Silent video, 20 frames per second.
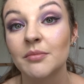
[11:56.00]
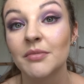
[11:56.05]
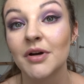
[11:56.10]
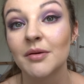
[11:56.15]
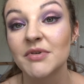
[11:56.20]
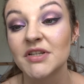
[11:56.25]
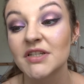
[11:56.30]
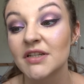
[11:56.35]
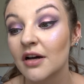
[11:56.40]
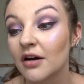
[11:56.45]
up my
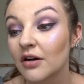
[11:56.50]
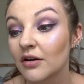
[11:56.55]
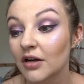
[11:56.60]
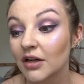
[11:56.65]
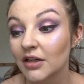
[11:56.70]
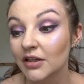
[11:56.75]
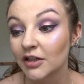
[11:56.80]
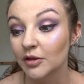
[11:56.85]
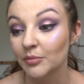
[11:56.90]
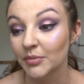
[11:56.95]

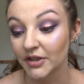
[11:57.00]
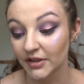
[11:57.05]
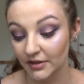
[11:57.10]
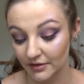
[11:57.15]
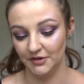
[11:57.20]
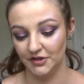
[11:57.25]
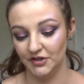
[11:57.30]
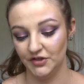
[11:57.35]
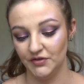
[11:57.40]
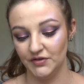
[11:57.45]
mascara a little
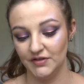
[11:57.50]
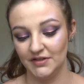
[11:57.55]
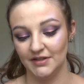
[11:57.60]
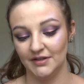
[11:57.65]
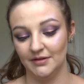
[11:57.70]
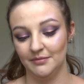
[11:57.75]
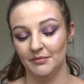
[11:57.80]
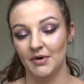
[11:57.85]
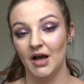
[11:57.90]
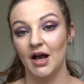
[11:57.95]
bit and use
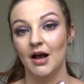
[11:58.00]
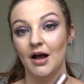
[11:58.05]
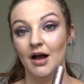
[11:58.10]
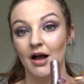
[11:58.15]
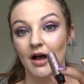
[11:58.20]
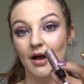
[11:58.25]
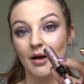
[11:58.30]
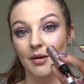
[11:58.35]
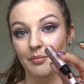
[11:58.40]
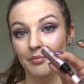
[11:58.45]
some
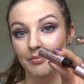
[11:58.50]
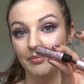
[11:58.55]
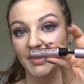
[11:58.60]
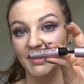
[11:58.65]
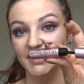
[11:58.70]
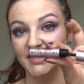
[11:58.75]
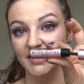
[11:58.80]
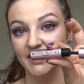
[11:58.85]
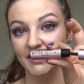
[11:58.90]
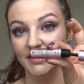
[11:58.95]

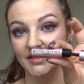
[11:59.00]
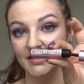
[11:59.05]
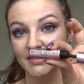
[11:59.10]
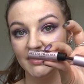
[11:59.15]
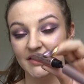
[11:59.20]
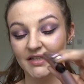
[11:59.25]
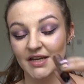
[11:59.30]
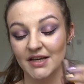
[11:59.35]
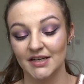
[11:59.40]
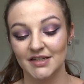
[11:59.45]
Better Than
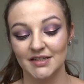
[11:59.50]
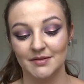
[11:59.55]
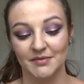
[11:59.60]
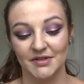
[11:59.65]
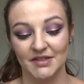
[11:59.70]
Sex